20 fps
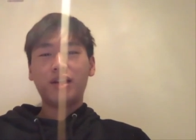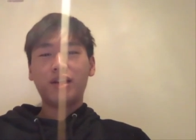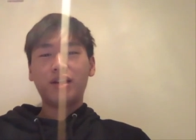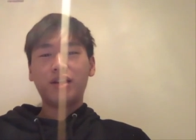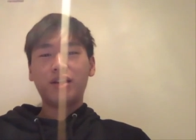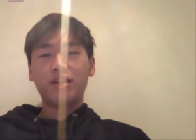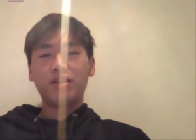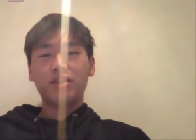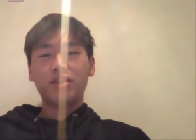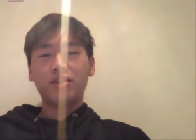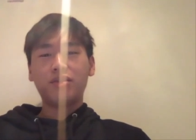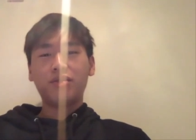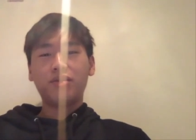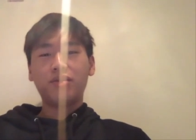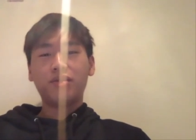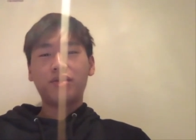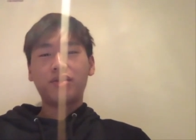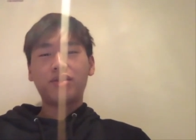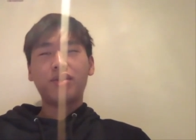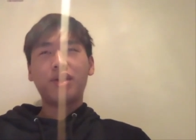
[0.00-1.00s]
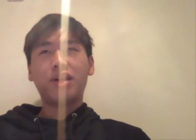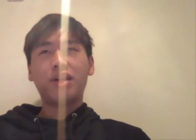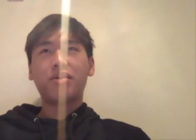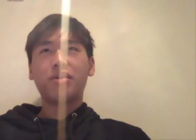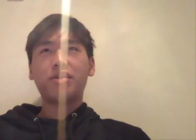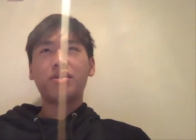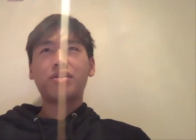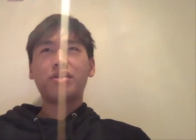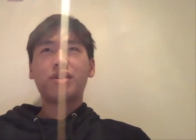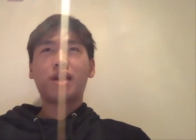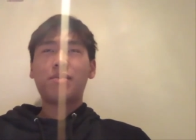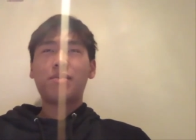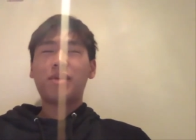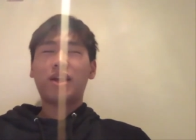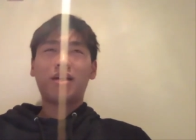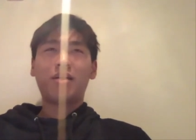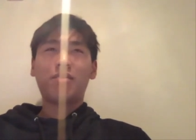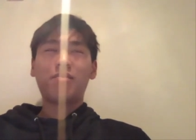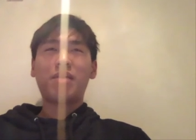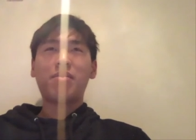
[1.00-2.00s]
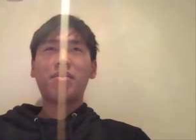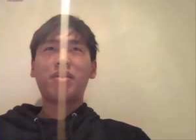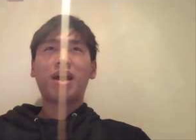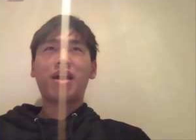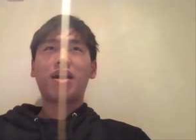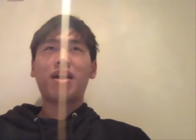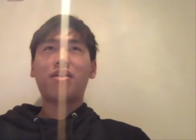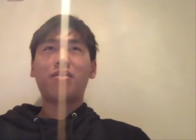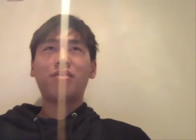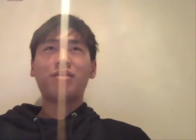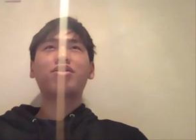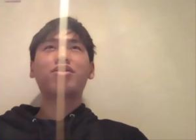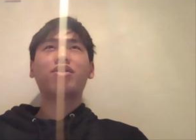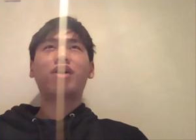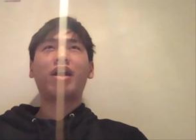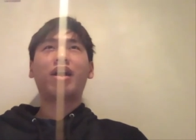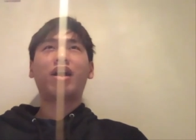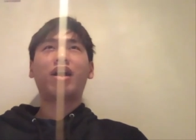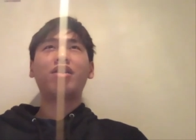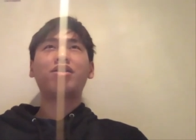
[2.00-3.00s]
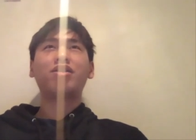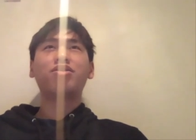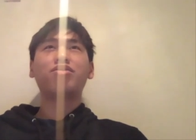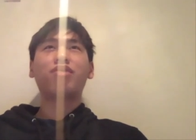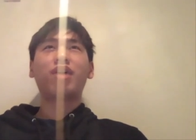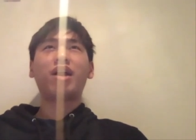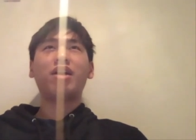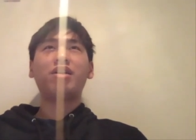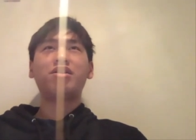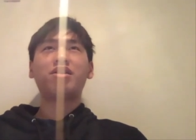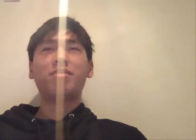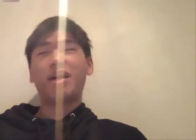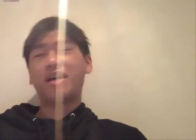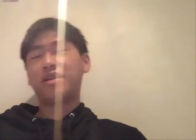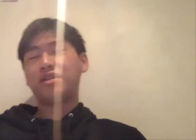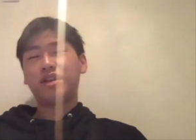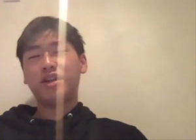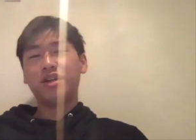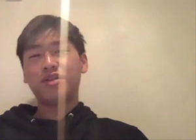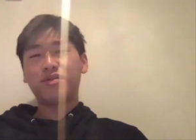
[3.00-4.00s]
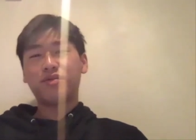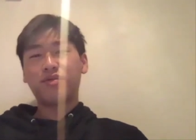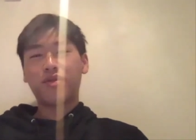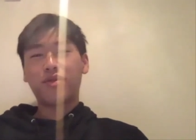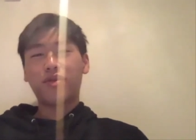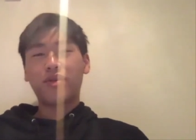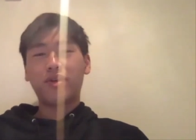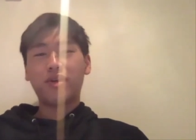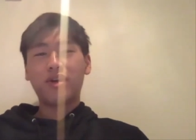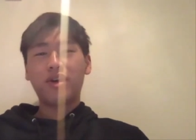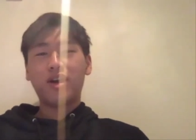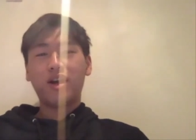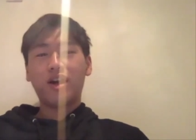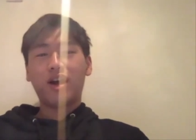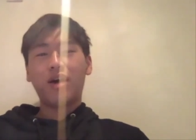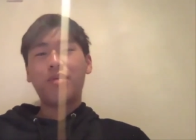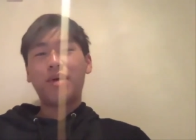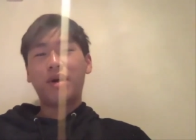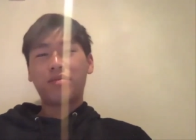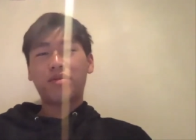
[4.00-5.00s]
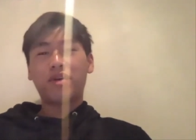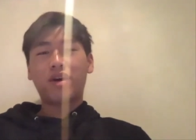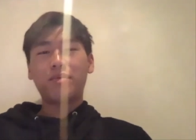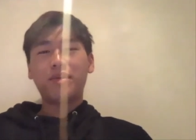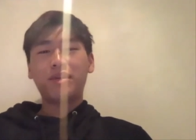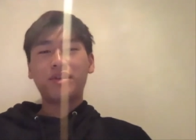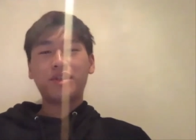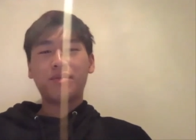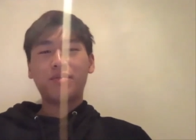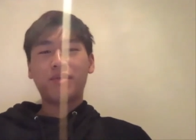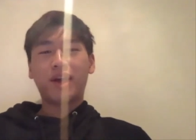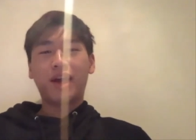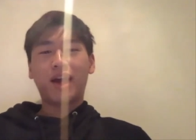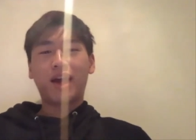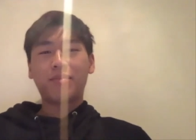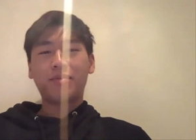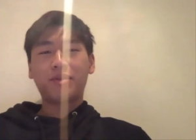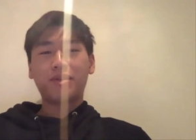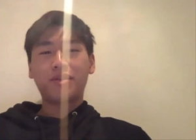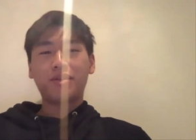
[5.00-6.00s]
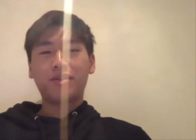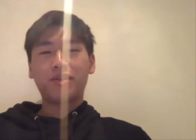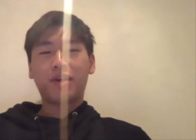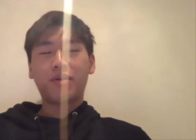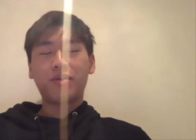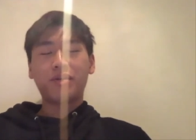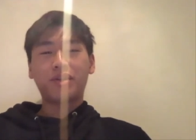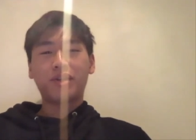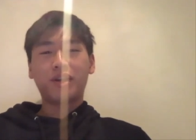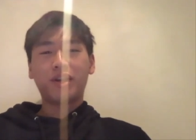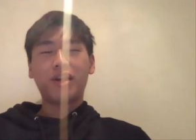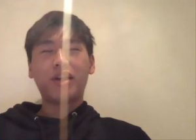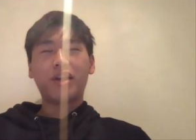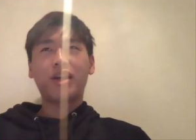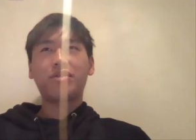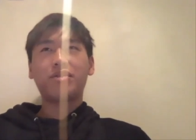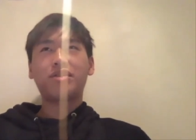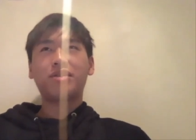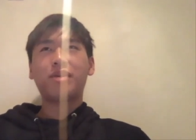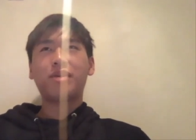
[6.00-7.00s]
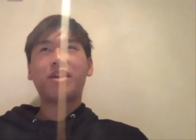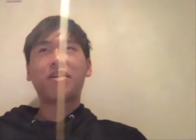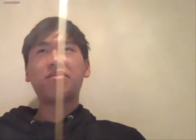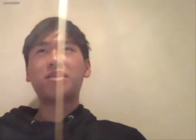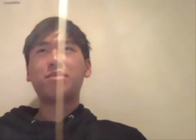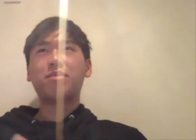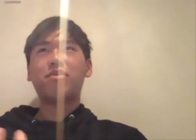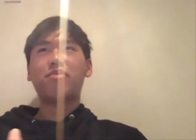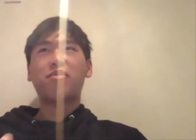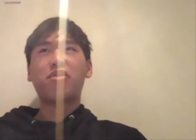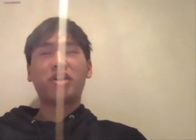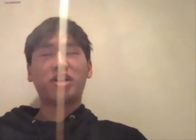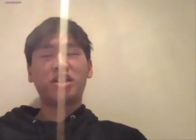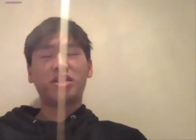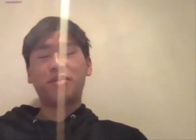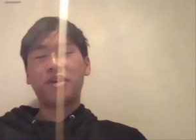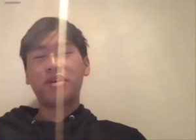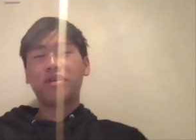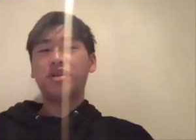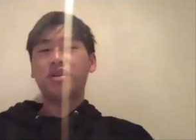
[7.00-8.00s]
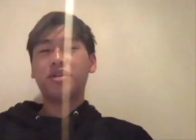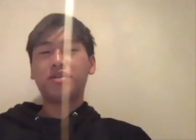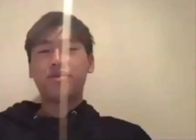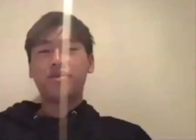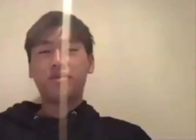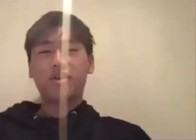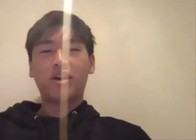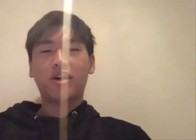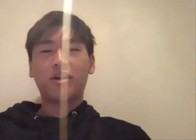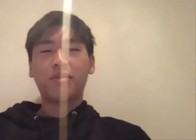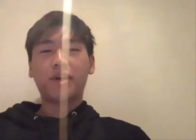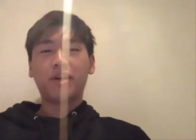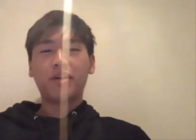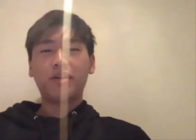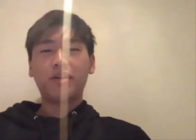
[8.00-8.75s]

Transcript: too so that was i mean maybe that helped i got to write some essays for about promise in my apps. So that was good. It gives it gives me more experiences to talk about.